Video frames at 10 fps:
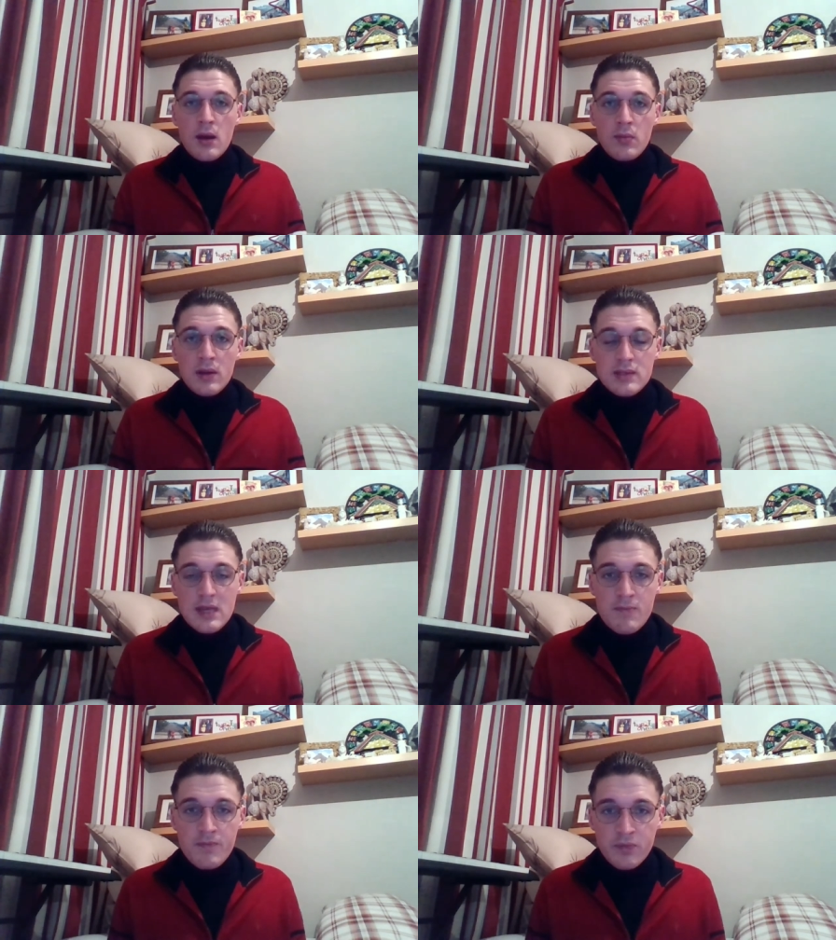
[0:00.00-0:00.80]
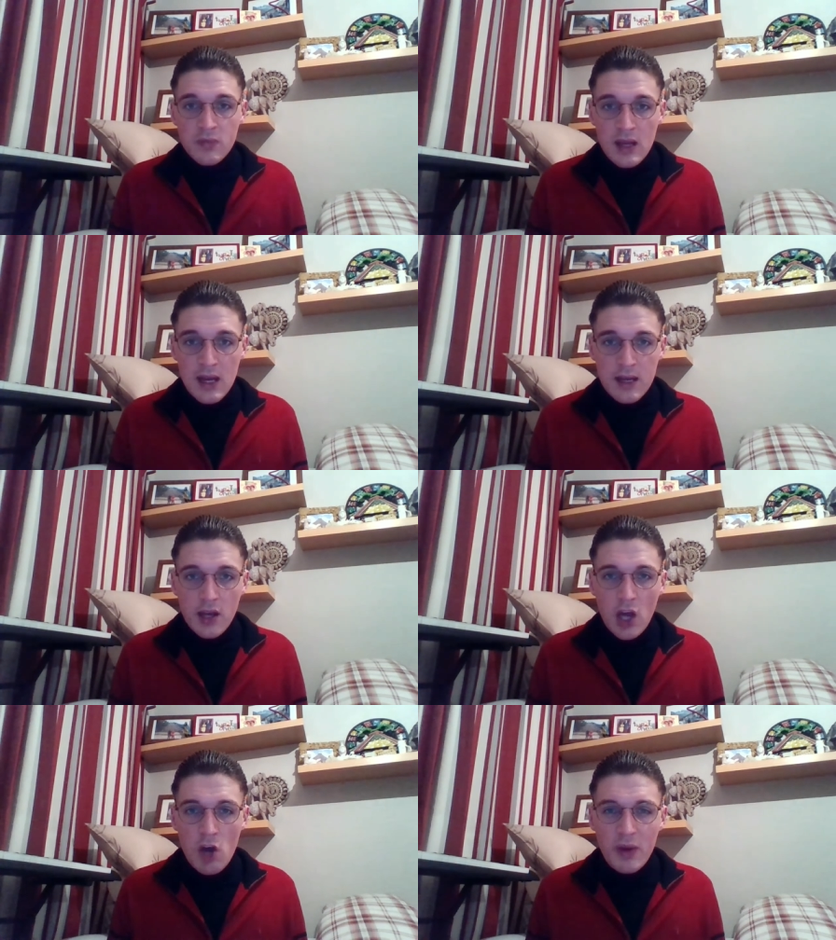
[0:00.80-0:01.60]
Bless him. And I
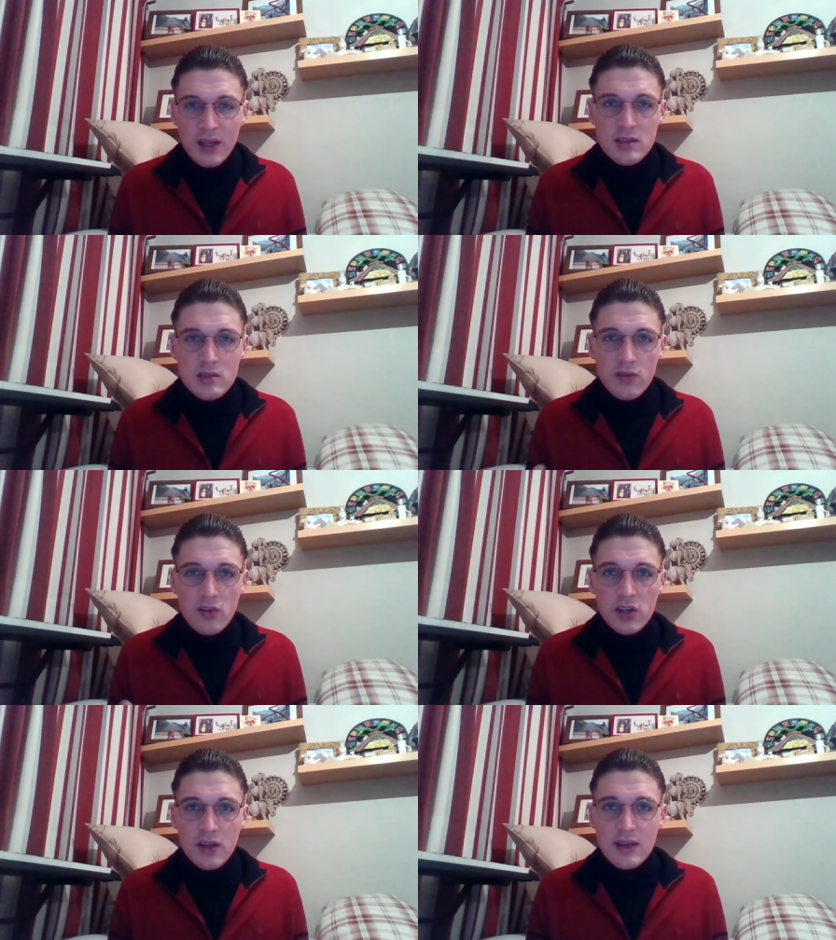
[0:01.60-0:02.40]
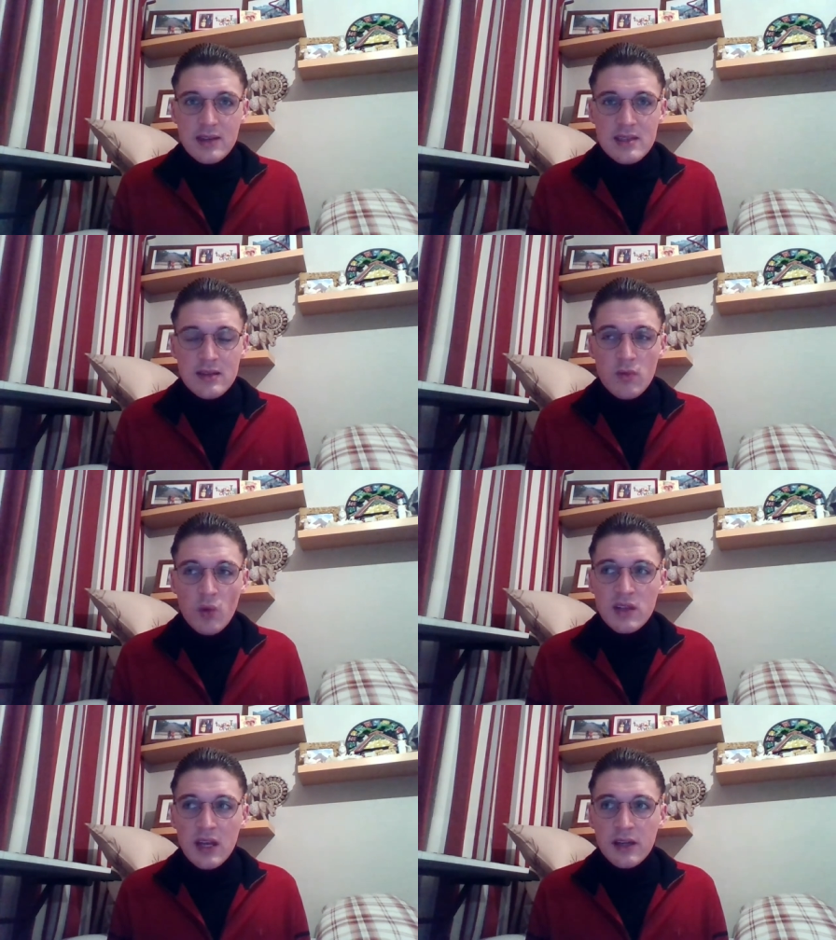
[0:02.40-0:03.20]
hope I can sort of look at these and
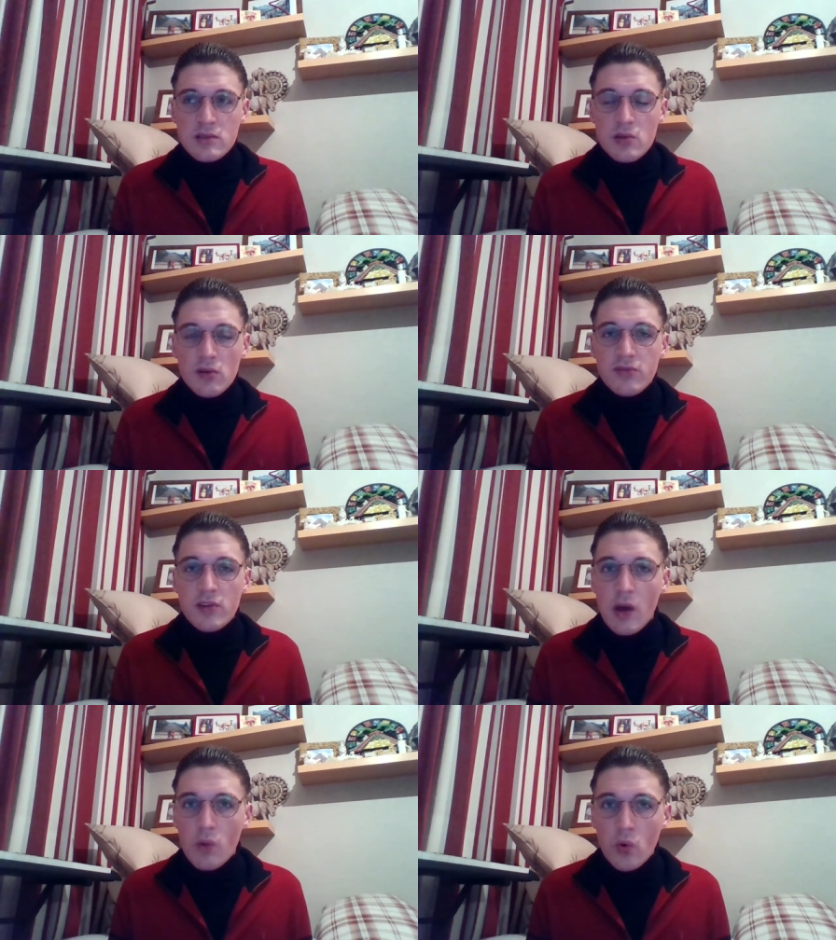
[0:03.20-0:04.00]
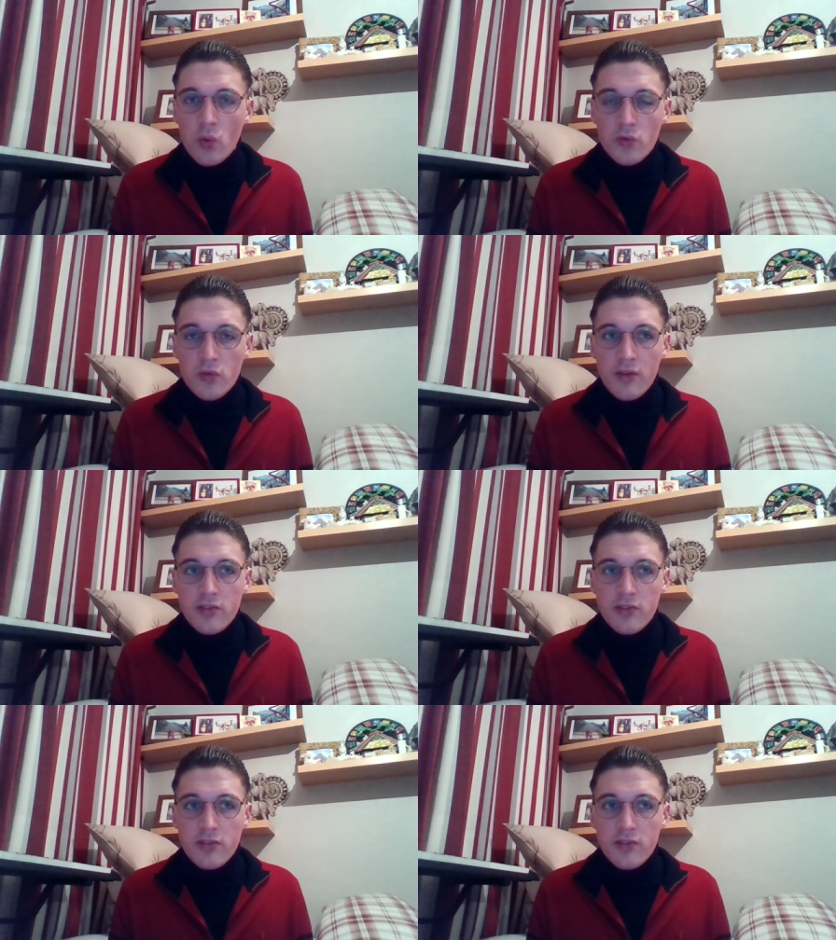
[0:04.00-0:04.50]
one day I can sort of feel that warmth rather